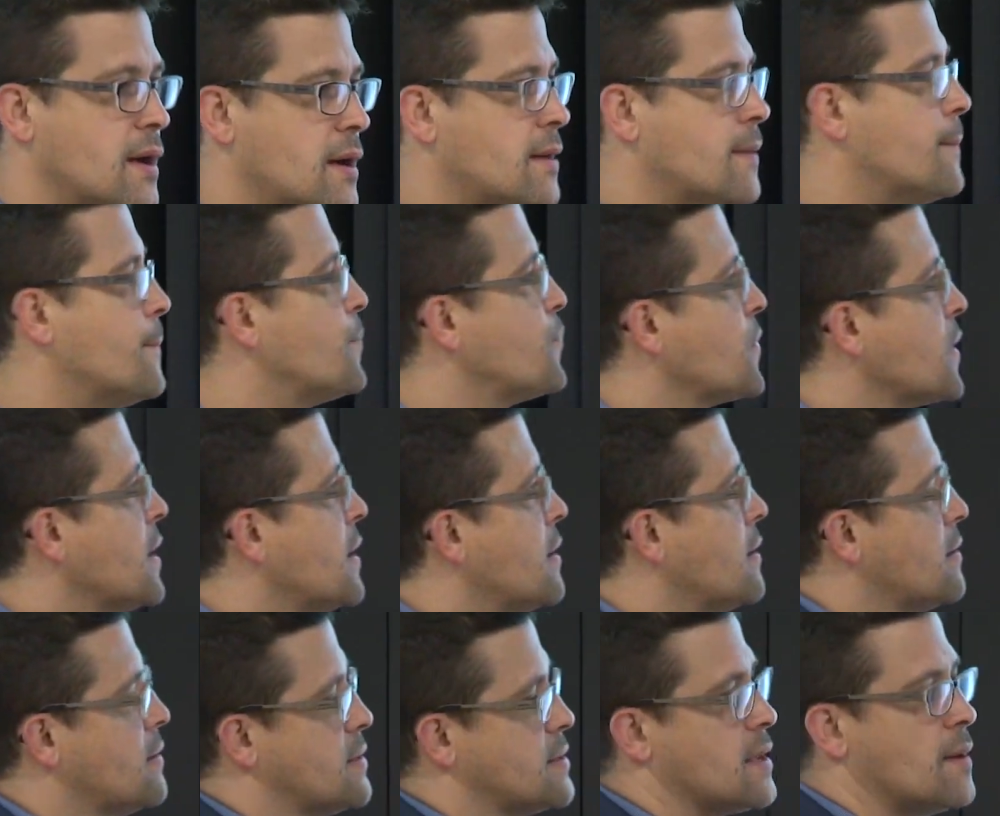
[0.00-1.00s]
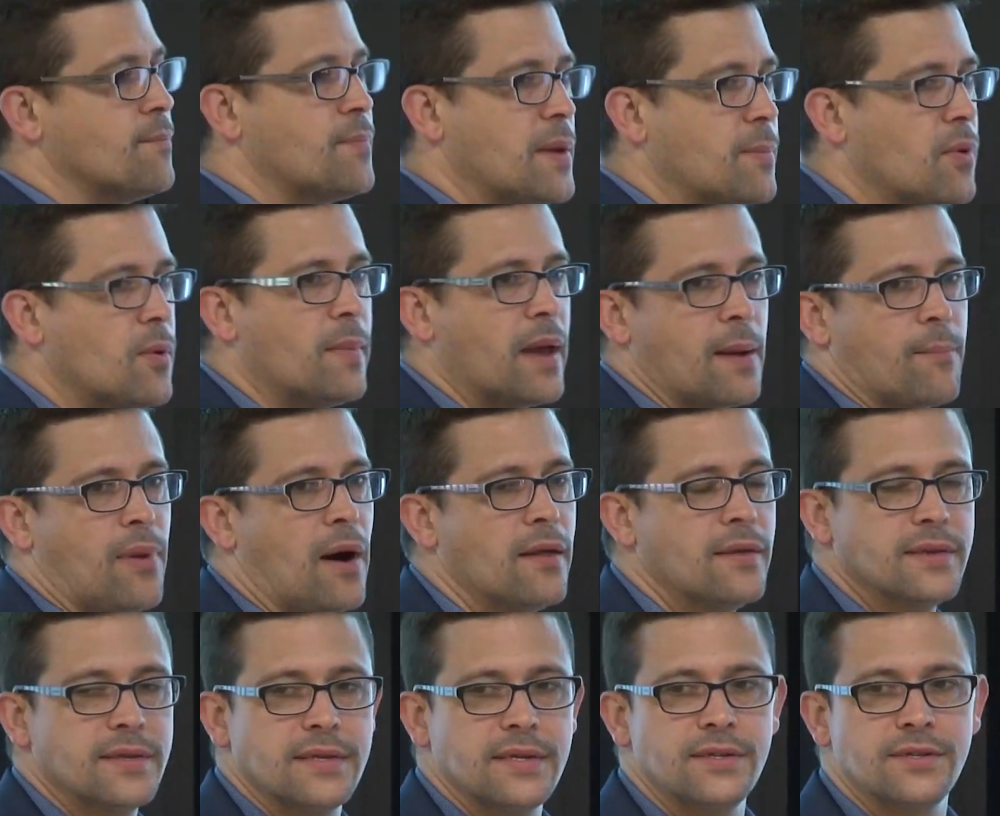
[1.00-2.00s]
Um, some people make
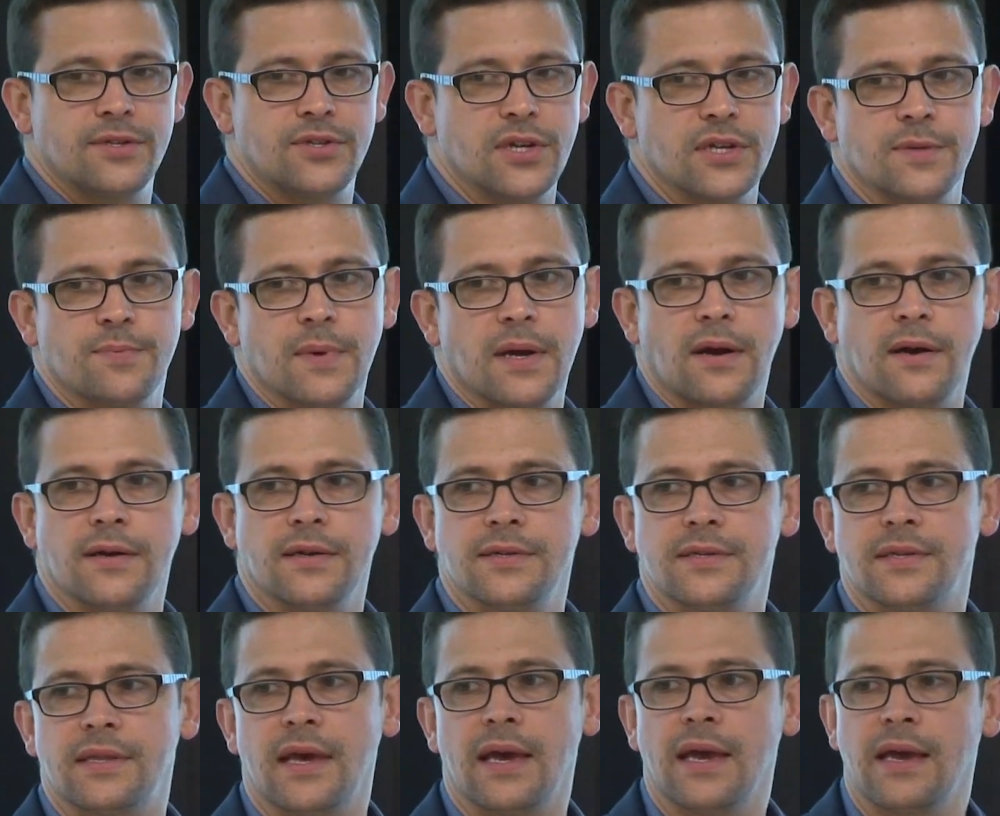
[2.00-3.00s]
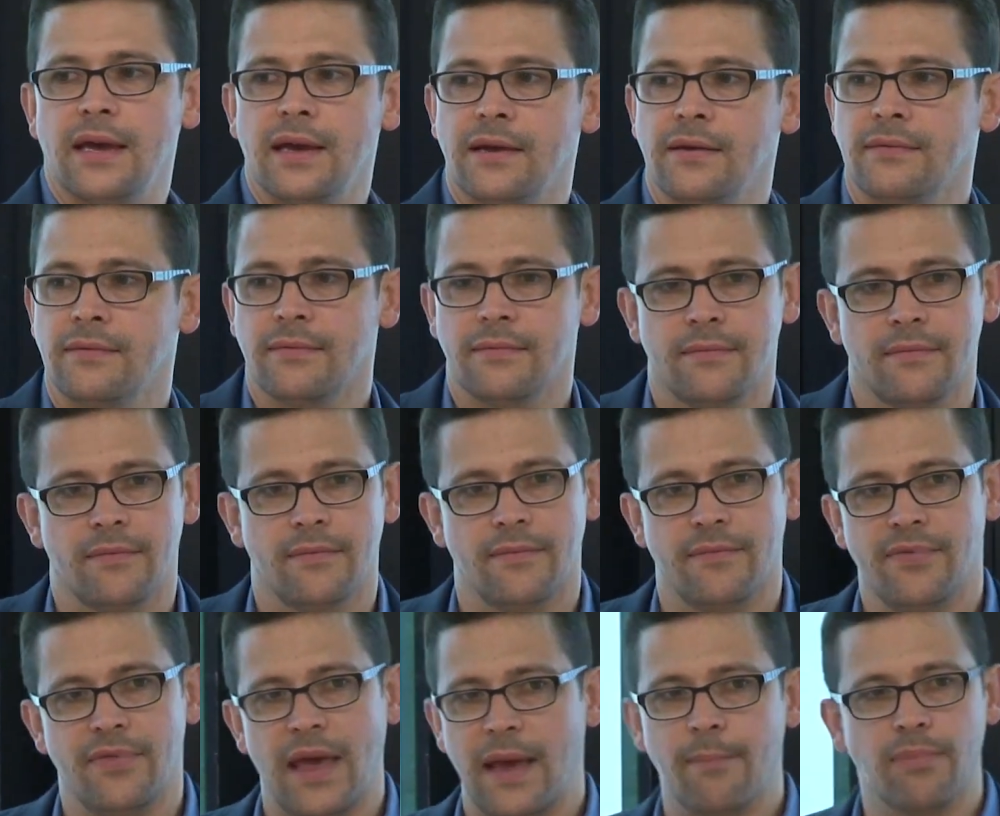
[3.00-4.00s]
policies just because they
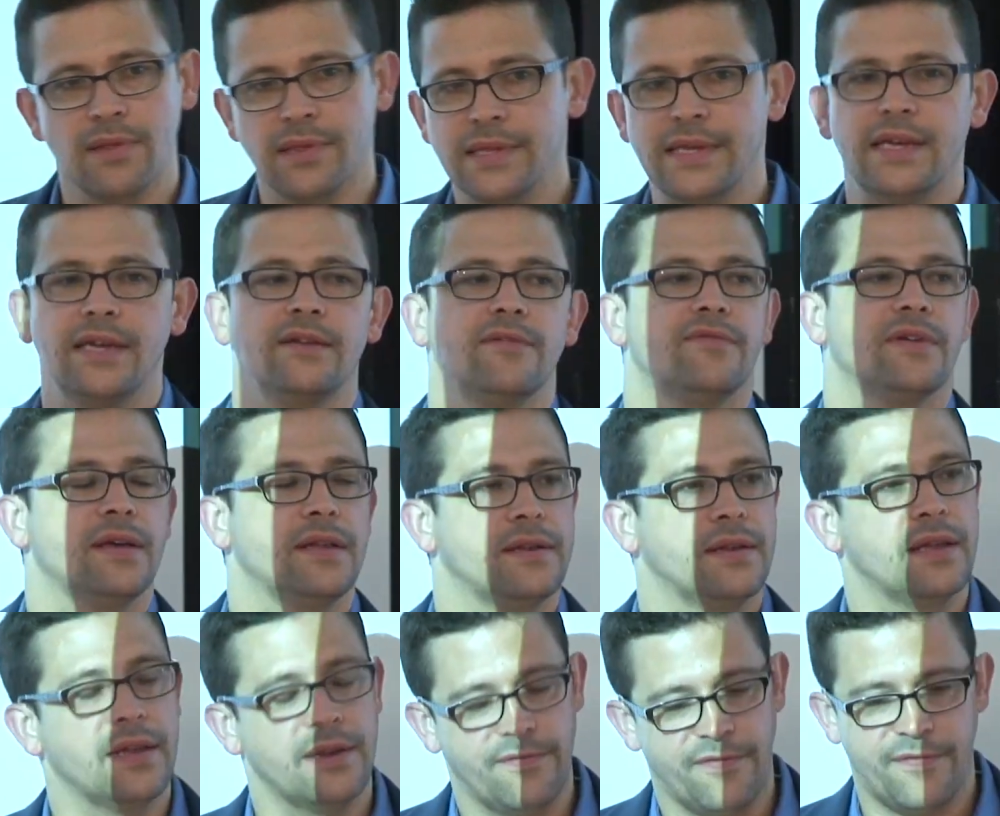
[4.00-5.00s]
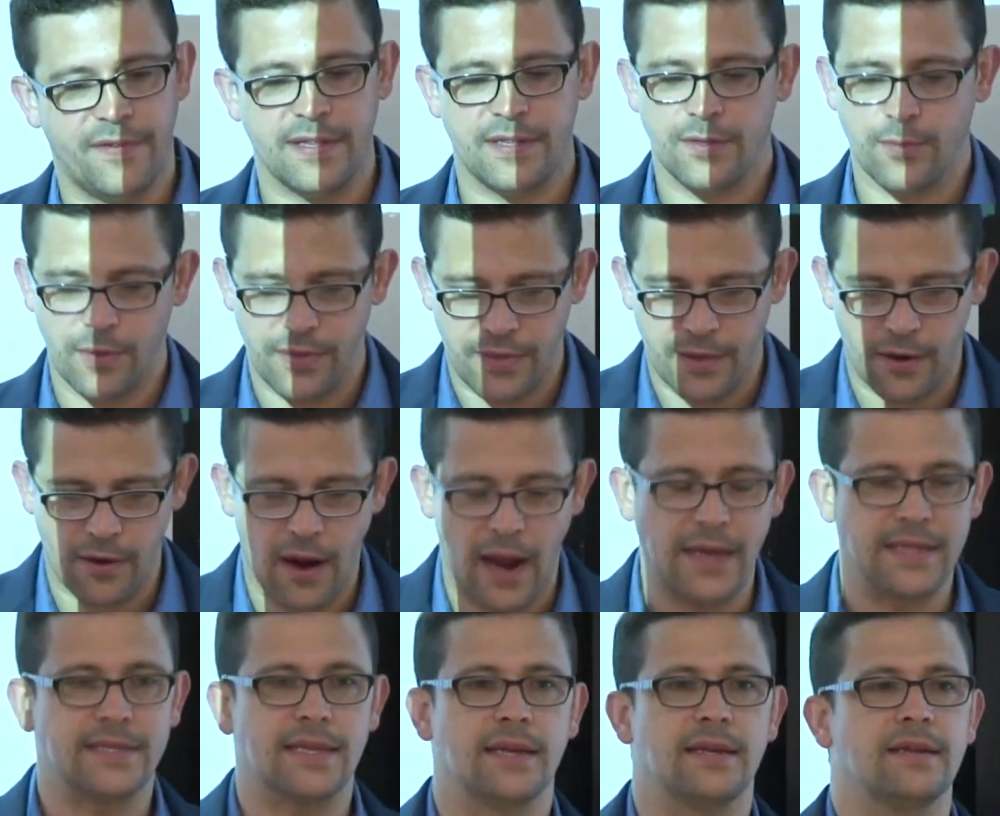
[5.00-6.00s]
they believe it and it fits with their
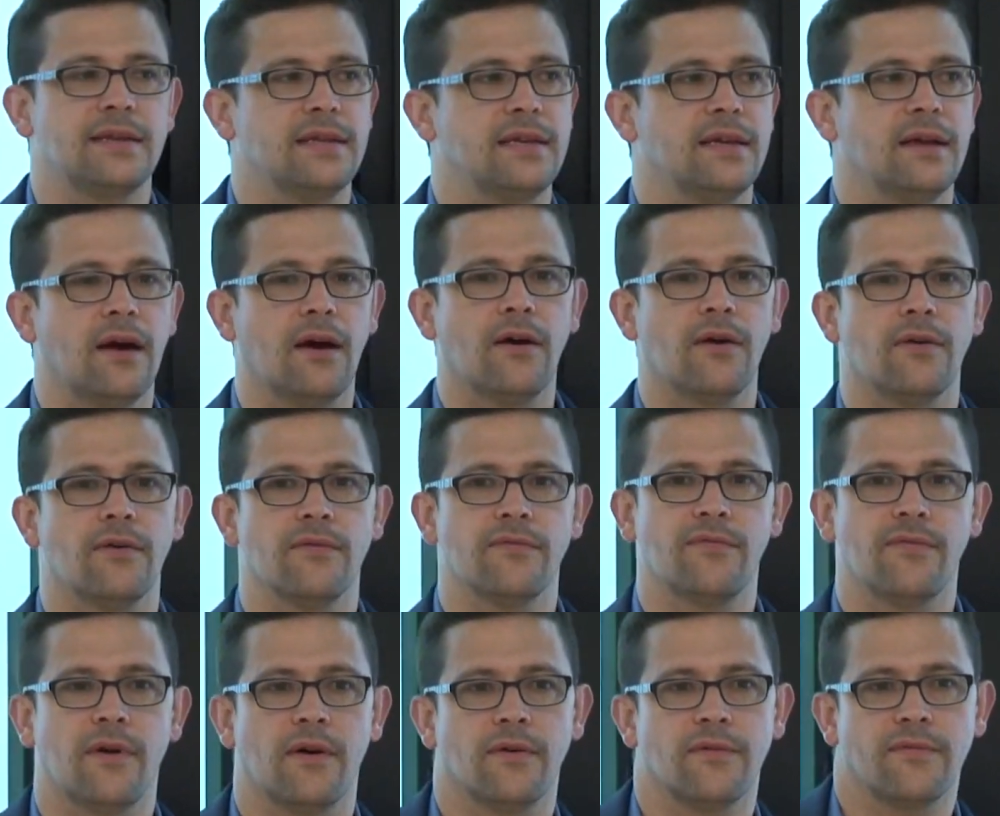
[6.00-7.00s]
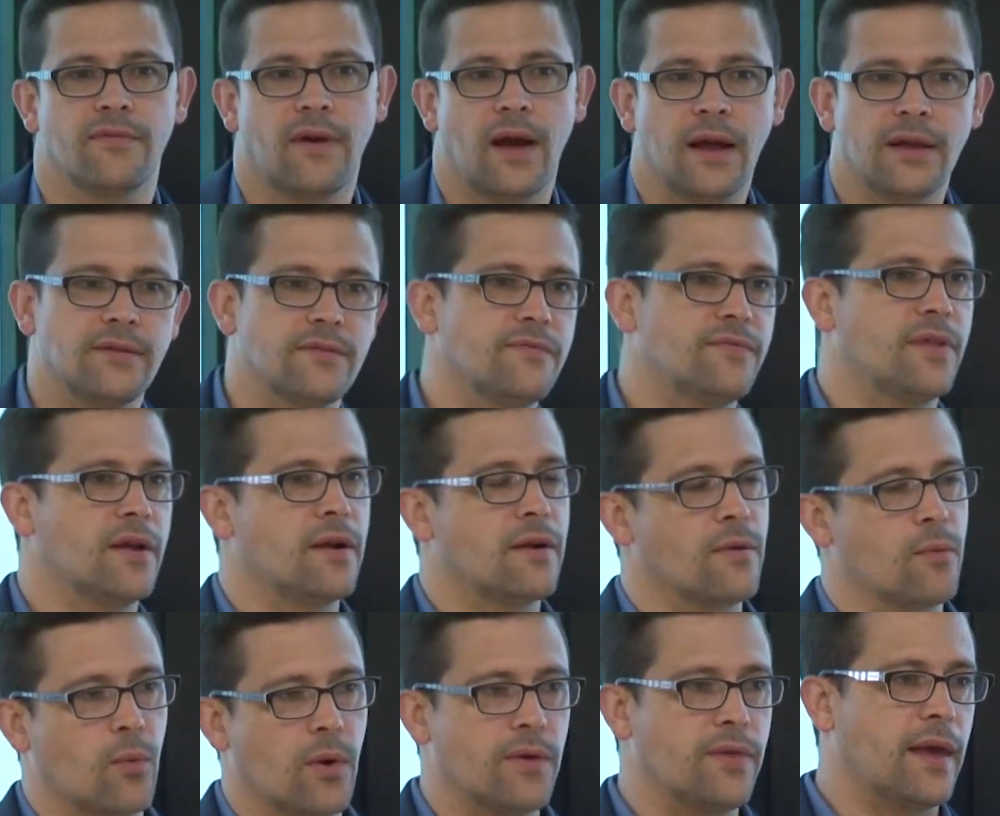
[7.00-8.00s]
identity of, of kind of
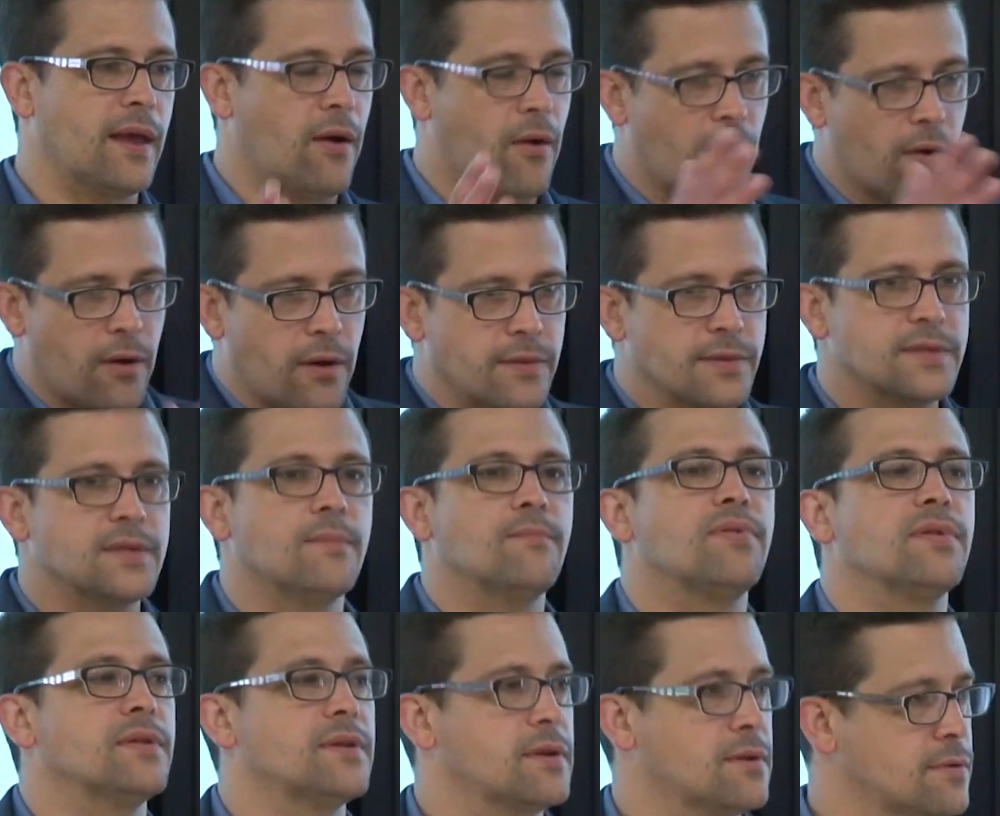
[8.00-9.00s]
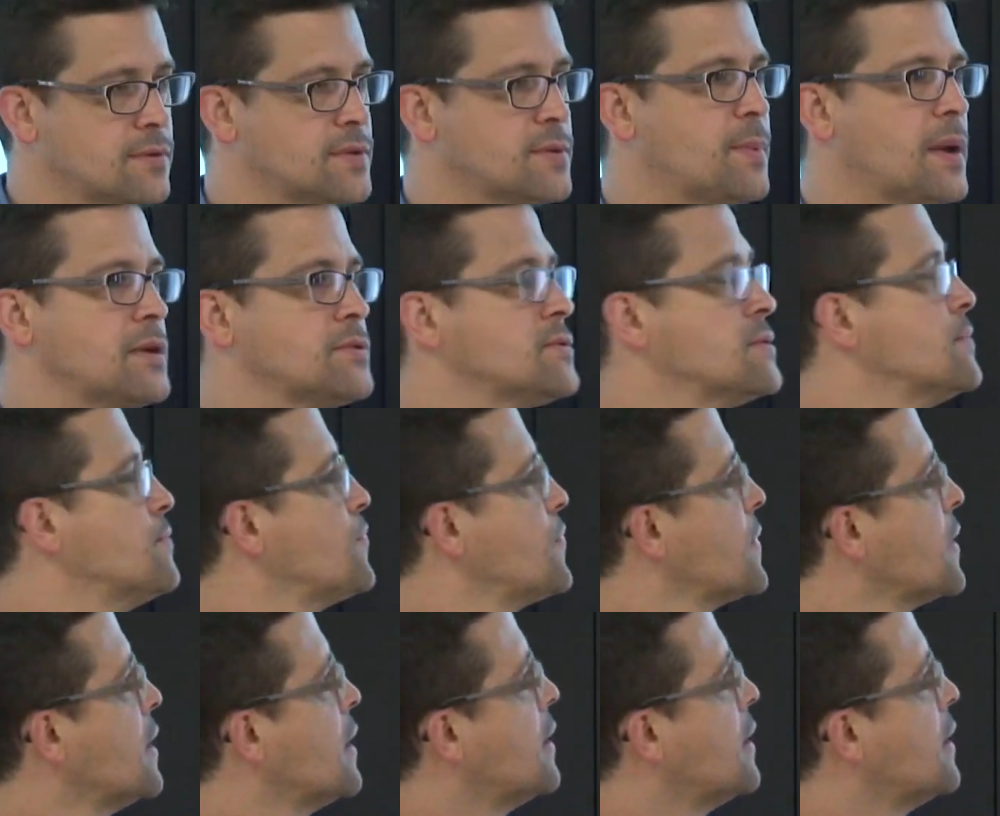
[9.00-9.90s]
their where they are on some political spectrum.